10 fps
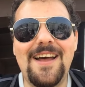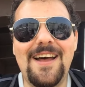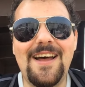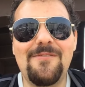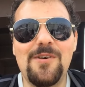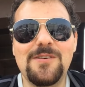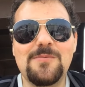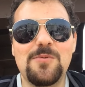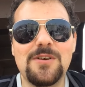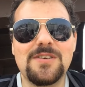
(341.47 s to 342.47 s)
Uh,
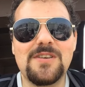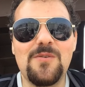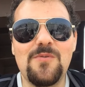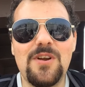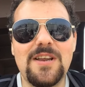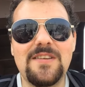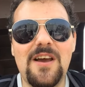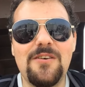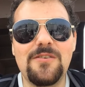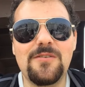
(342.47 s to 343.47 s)
most books don't really
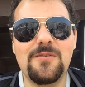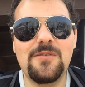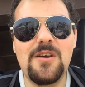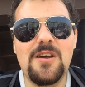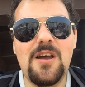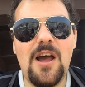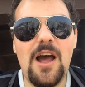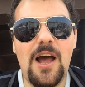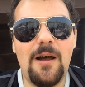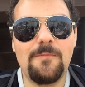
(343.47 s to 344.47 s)
tell you
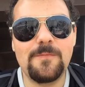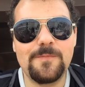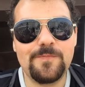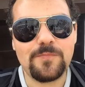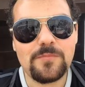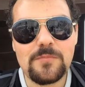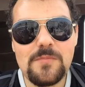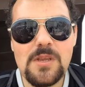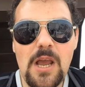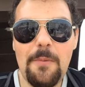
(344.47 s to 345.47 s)
um,
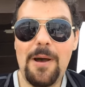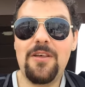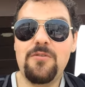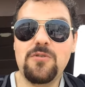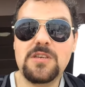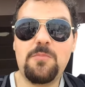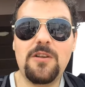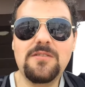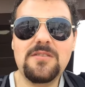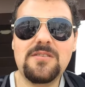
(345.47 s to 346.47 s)
about the
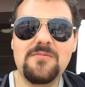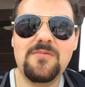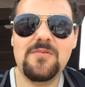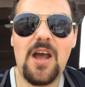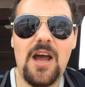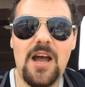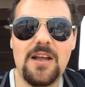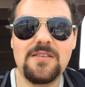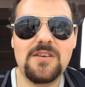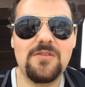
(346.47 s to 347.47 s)
response,
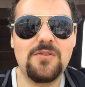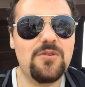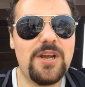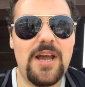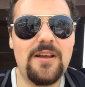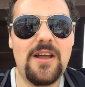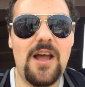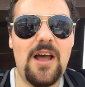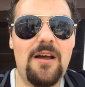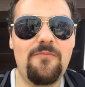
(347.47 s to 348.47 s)
uh, so you'll get
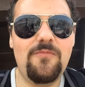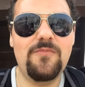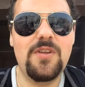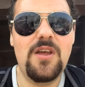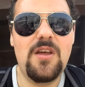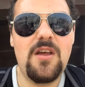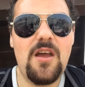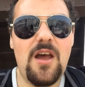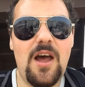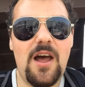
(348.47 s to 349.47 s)
um,
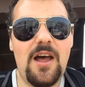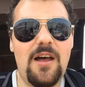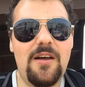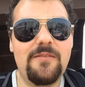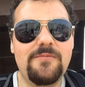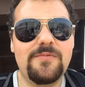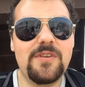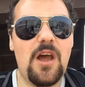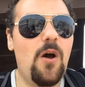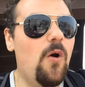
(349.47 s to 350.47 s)
uh,
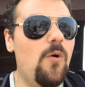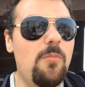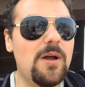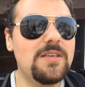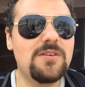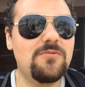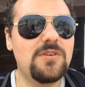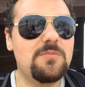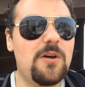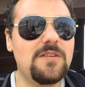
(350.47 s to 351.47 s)
a whole bunch of
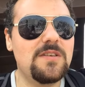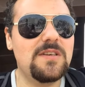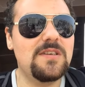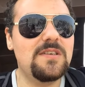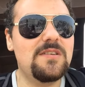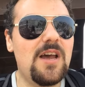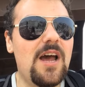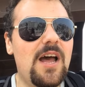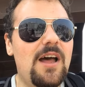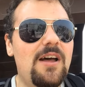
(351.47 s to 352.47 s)
responses
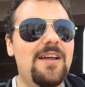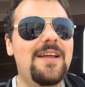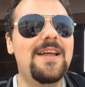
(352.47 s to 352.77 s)
uh,